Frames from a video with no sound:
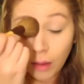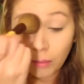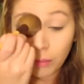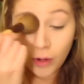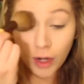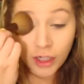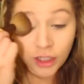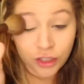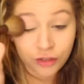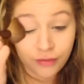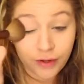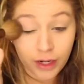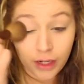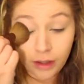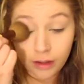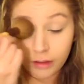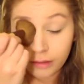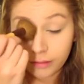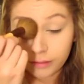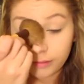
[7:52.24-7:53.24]
brush
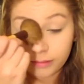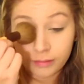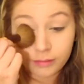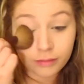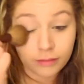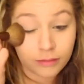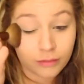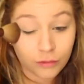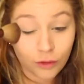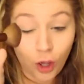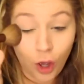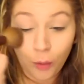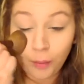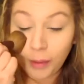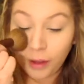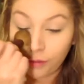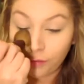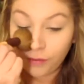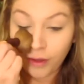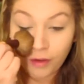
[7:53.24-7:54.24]
video on
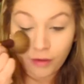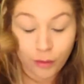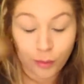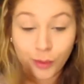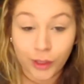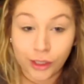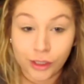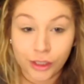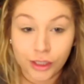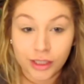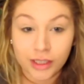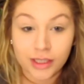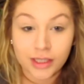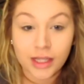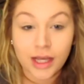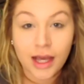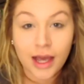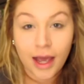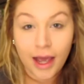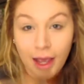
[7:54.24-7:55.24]
my favorite brushes.
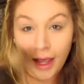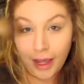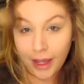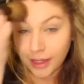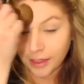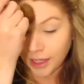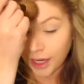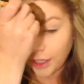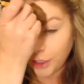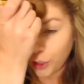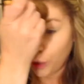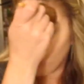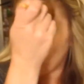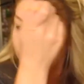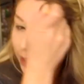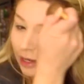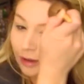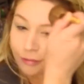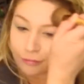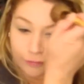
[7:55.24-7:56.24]
And I know
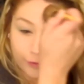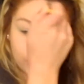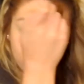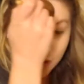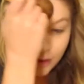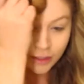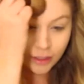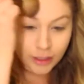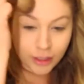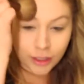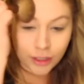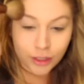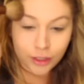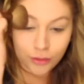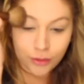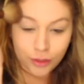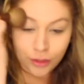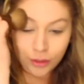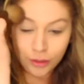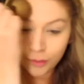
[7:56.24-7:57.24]
when I first started
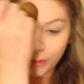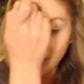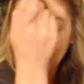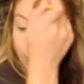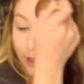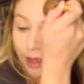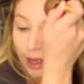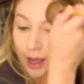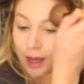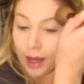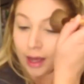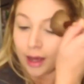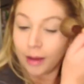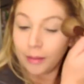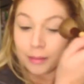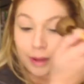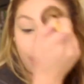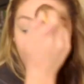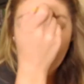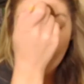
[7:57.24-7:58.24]
YouTube,
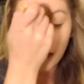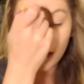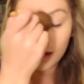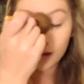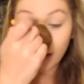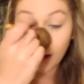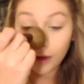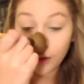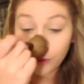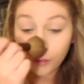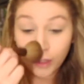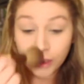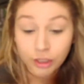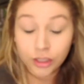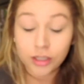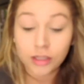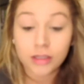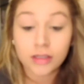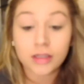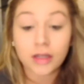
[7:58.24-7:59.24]
I got a lot of
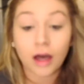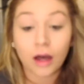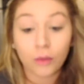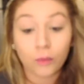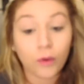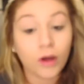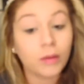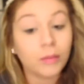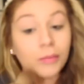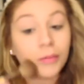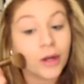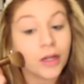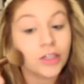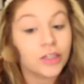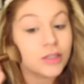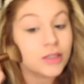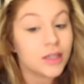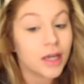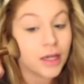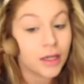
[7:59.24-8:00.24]
questions on what
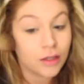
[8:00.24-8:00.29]
brushes I